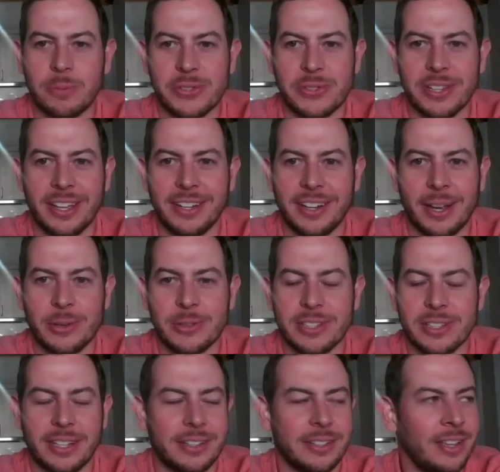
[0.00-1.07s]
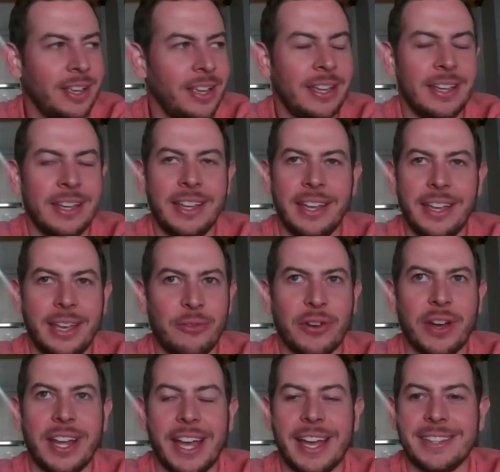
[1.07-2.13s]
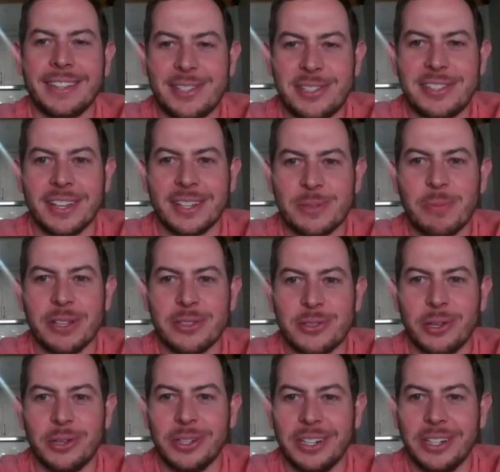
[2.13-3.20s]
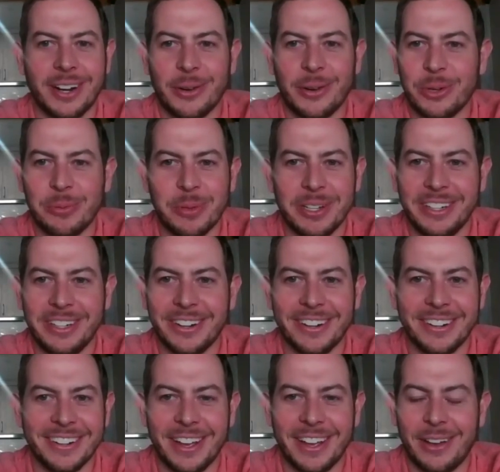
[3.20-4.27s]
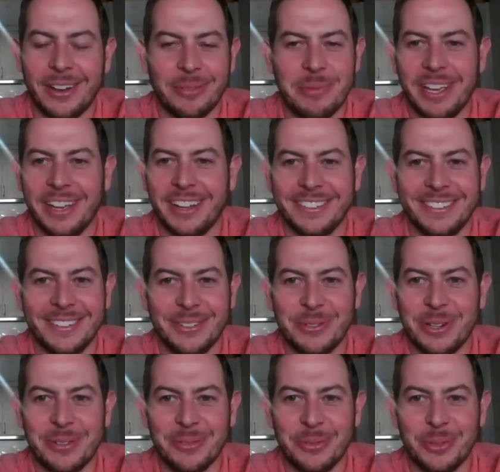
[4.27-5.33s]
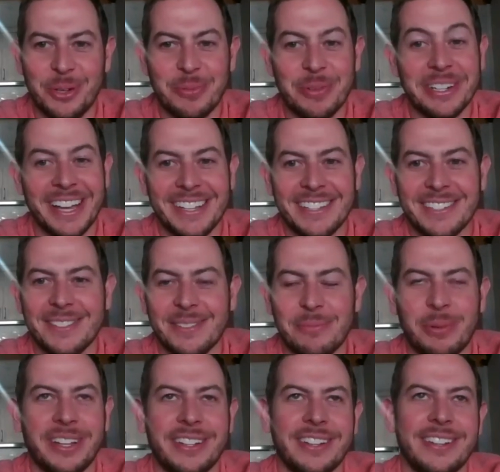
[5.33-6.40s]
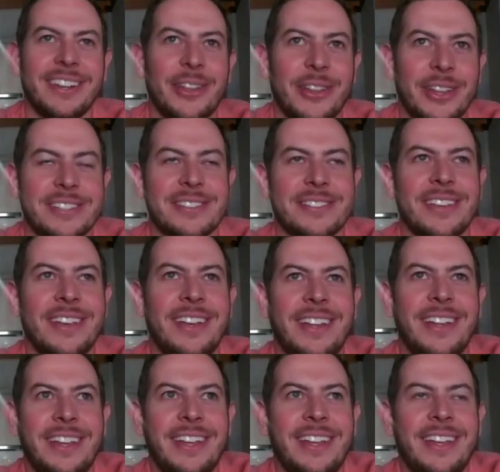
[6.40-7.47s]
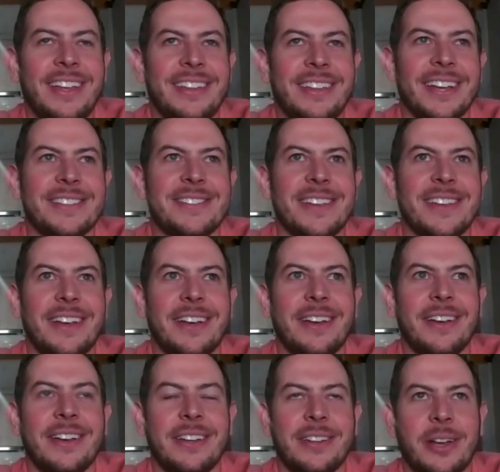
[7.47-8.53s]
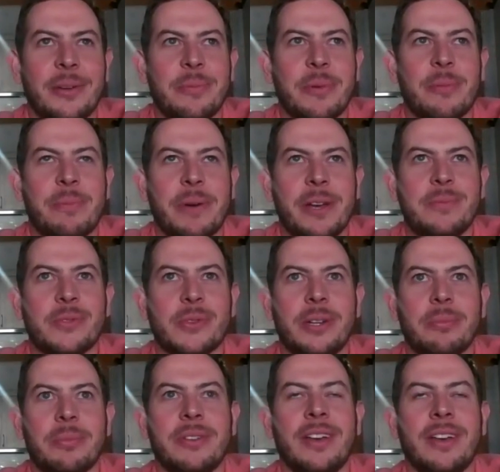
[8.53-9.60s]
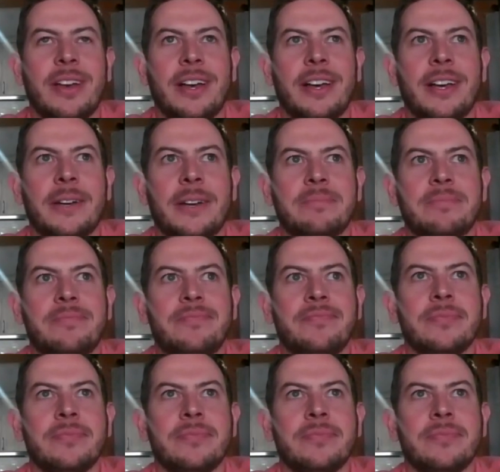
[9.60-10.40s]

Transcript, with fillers: percent, I was like, if I had six months earlier, I would have been here. Oh man, would have, would have been nice, but no, that's, that's uh, a, a pipe dream. Um,